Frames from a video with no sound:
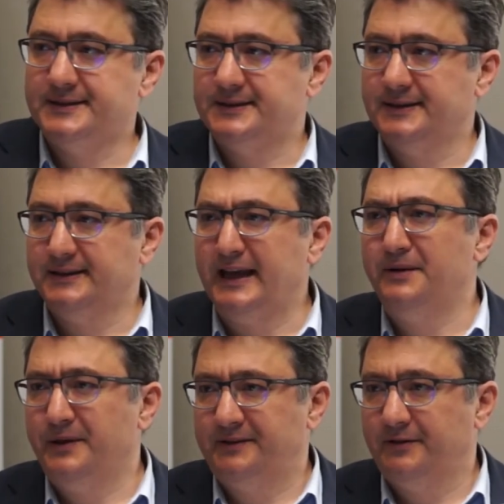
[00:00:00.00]
is, uh,
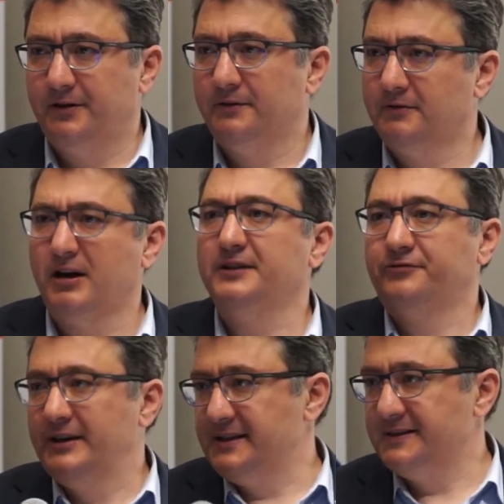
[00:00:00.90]
name it, you know,
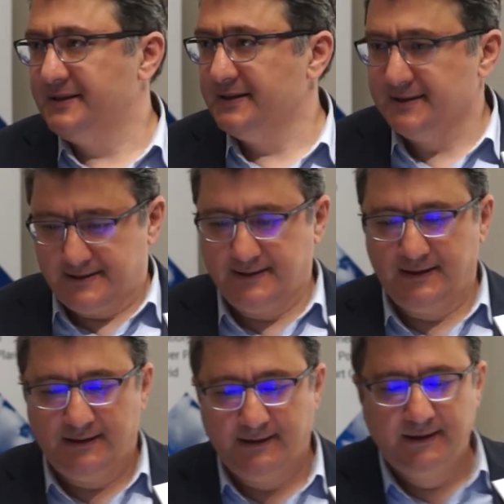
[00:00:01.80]
ground resistance.
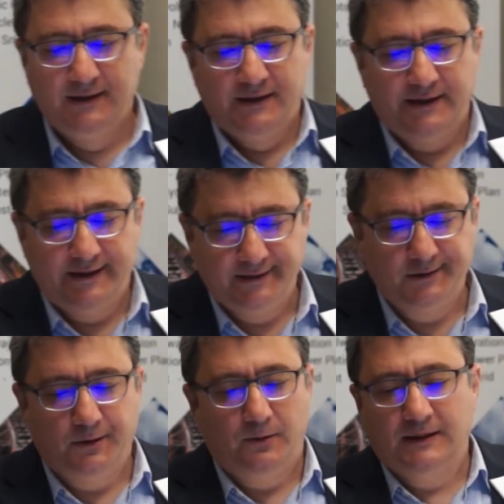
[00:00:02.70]
Uh, uh so